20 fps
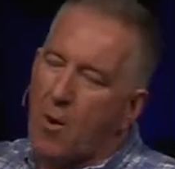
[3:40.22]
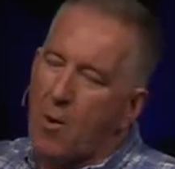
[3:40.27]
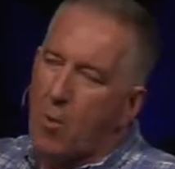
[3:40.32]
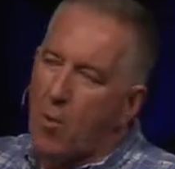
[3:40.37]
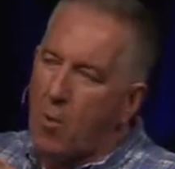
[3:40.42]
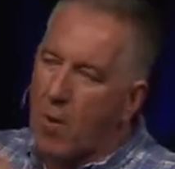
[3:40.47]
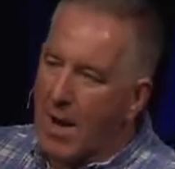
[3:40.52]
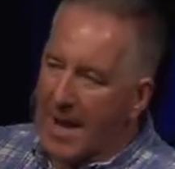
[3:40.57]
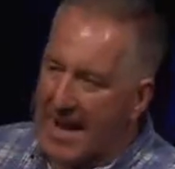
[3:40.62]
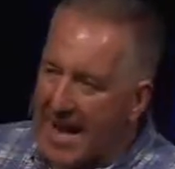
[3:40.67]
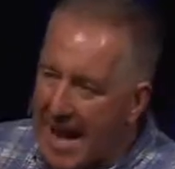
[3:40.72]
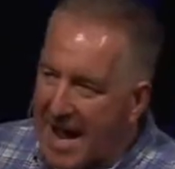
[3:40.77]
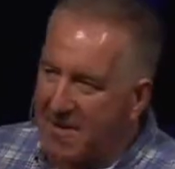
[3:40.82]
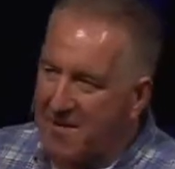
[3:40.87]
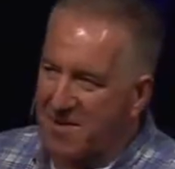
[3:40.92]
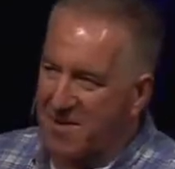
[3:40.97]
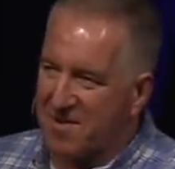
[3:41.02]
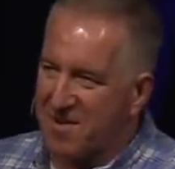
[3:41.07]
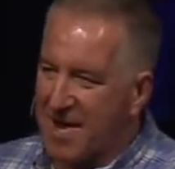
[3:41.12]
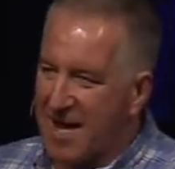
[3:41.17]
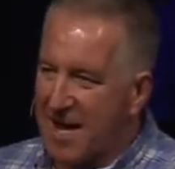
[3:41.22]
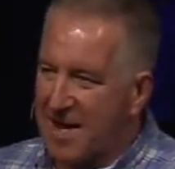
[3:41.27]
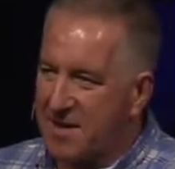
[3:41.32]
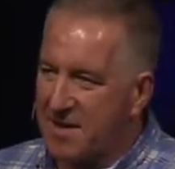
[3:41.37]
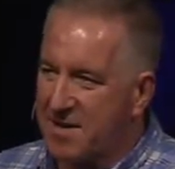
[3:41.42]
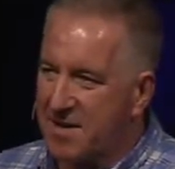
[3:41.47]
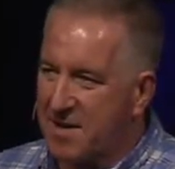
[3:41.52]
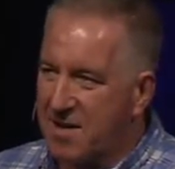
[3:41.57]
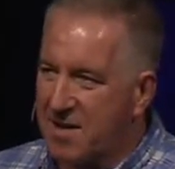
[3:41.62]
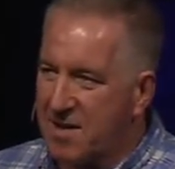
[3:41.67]
right after
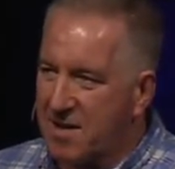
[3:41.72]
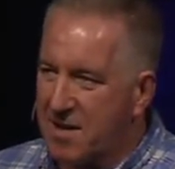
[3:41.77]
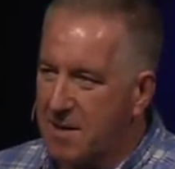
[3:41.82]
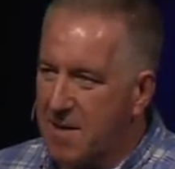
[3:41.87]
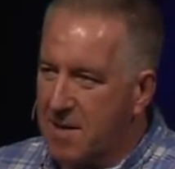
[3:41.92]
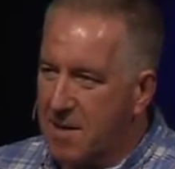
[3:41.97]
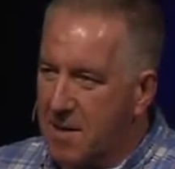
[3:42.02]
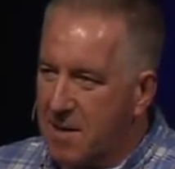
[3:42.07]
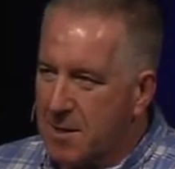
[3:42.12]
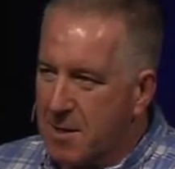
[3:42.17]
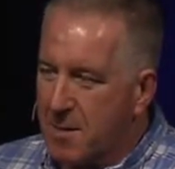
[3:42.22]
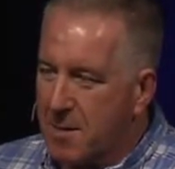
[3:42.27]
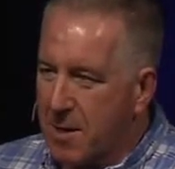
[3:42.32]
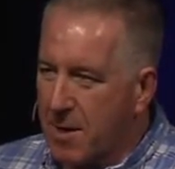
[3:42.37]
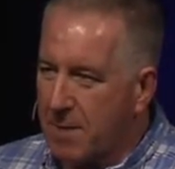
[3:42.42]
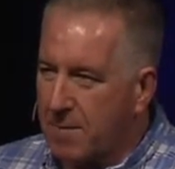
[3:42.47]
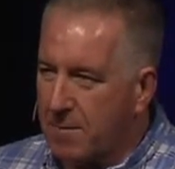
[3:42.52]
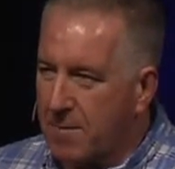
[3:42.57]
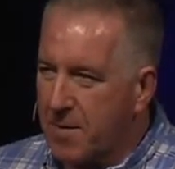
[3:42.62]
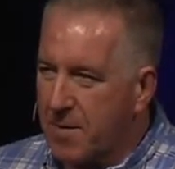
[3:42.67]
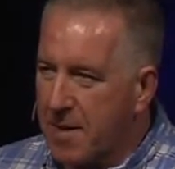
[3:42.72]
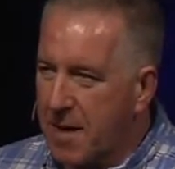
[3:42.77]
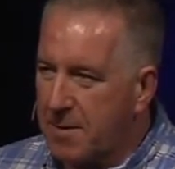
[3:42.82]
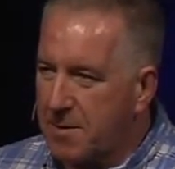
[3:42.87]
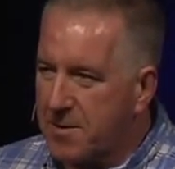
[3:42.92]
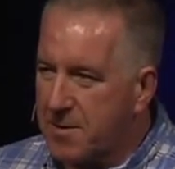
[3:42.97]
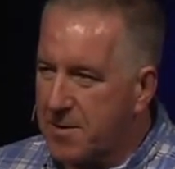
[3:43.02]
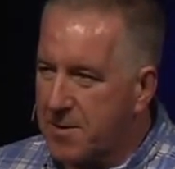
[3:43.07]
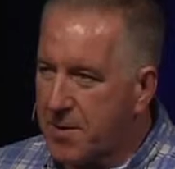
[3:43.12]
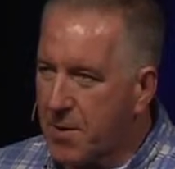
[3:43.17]
that
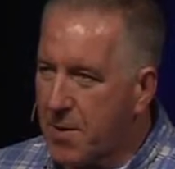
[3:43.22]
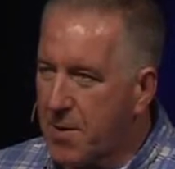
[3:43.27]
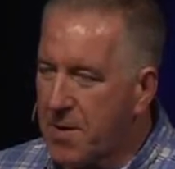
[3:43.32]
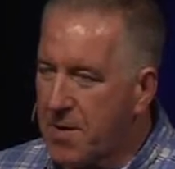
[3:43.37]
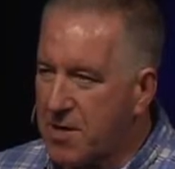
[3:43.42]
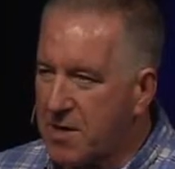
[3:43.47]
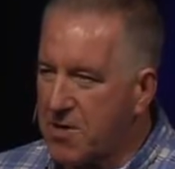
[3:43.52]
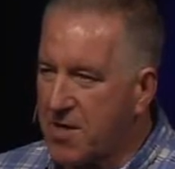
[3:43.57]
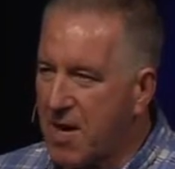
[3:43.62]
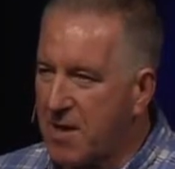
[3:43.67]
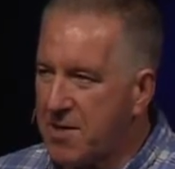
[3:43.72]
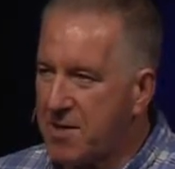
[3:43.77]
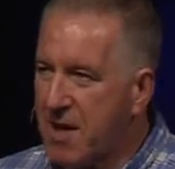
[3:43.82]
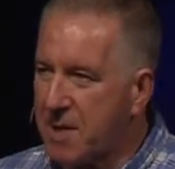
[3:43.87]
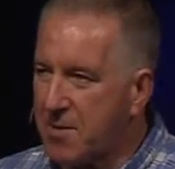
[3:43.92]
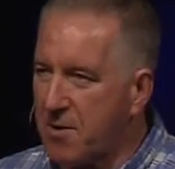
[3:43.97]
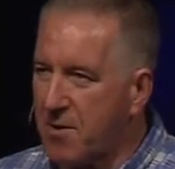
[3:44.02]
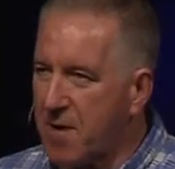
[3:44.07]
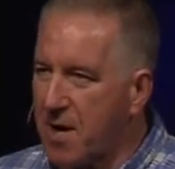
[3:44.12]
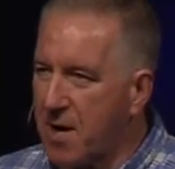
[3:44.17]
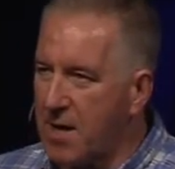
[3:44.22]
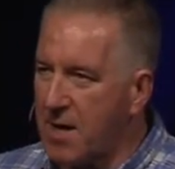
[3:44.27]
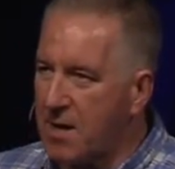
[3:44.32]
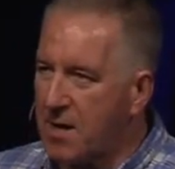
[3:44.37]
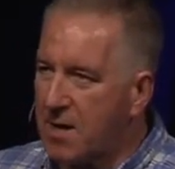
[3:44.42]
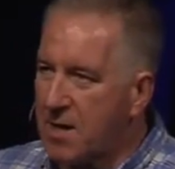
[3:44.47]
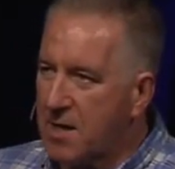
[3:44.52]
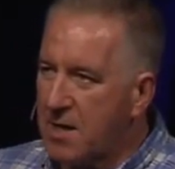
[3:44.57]
that story in John chapter 8,